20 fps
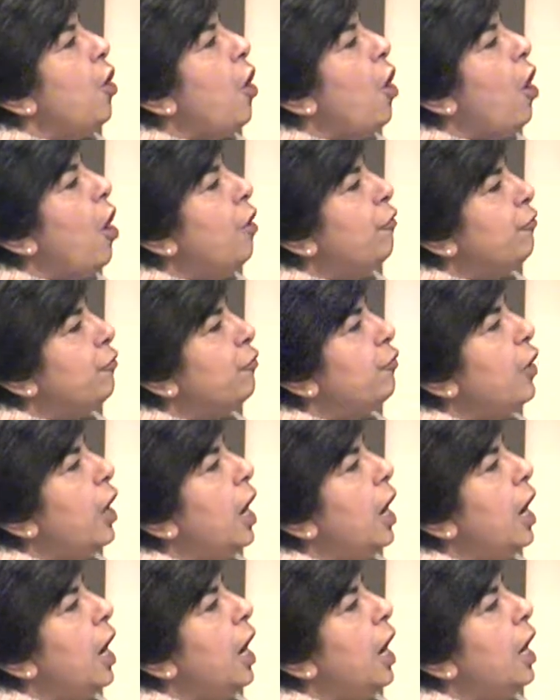of
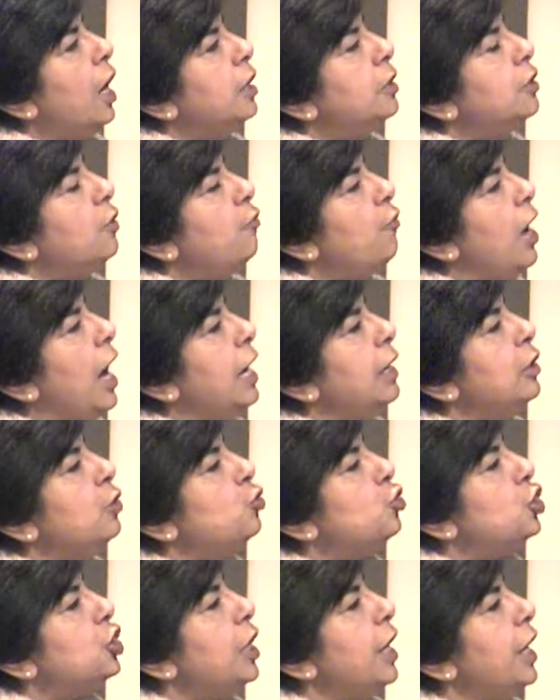the value
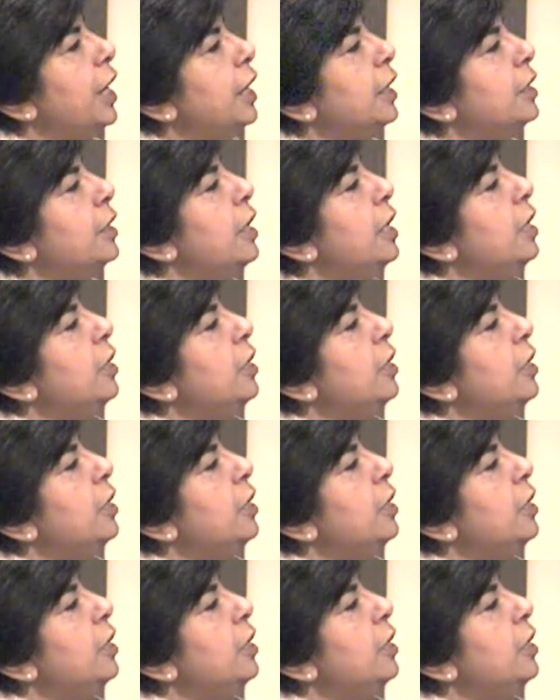chain